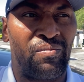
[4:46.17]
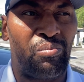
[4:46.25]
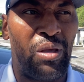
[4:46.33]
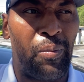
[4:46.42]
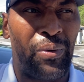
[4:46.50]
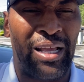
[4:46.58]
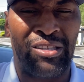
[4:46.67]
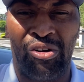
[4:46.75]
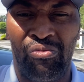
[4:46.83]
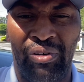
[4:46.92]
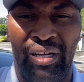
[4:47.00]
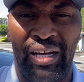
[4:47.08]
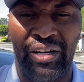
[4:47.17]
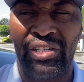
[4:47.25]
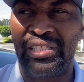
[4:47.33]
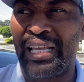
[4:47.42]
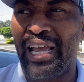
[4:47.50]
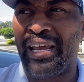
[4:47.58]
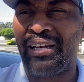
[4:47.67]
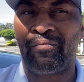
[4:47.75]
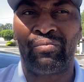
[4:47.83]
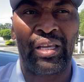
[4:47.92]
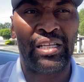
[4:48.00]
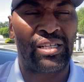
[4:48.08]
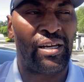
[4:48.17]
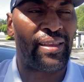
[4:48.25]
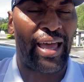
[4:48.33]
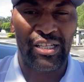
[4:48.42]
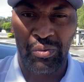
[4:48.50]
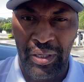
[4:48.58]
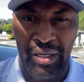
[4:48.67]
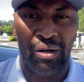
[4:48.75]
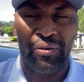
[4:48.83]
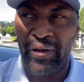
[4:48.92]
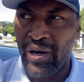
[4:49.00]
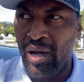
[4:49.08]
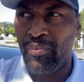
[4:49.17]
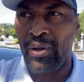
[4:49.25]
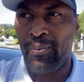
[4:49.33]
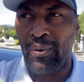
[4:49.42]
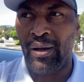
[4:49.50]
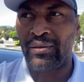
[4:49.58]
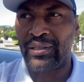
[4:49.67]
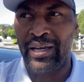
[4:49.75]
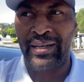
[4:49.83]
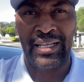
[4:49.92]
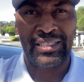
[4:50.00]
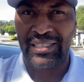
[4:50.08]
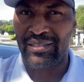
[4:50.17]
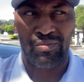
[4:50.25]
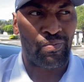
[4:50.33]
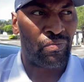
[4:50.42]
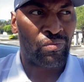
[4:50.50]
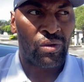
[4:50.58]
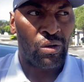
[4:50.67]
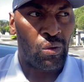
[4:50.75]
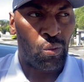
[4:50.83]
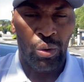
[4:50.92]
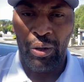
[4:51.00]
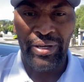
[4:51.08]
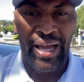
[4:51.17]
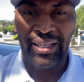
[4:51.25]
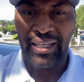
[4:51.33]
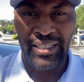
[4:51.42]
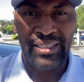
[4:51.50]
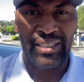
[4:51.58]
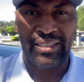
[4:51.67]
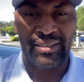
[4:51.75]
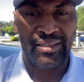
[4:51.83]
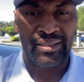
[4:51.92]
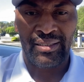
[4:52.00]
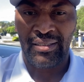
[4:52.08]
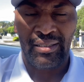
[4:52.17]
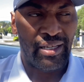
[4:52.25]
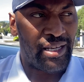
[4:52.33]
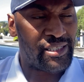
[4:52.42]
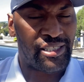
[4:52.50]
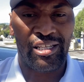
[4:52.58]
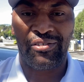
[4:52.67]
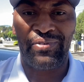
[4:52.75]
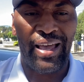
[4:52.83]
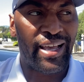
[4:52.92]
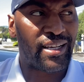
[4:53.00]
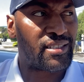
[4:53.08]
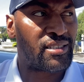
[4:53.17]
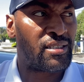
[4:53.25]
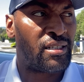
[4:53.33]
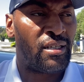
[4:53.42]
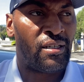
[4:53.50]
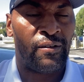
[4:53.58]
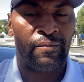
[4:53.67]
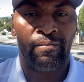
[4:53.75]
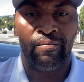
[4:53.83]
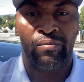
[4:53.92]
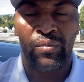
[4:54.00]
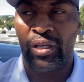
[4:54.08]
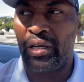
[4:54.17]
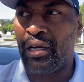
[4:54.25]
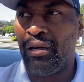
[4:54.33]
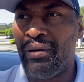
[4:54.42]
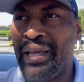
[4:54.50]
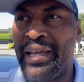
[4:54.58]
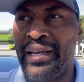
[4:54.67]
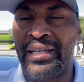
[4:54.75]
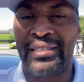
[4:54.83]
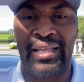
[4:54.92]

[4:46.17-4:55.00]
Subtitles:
people that don't really understand each other. As we know, there are people out there that just will not listen. It's just facts, and it's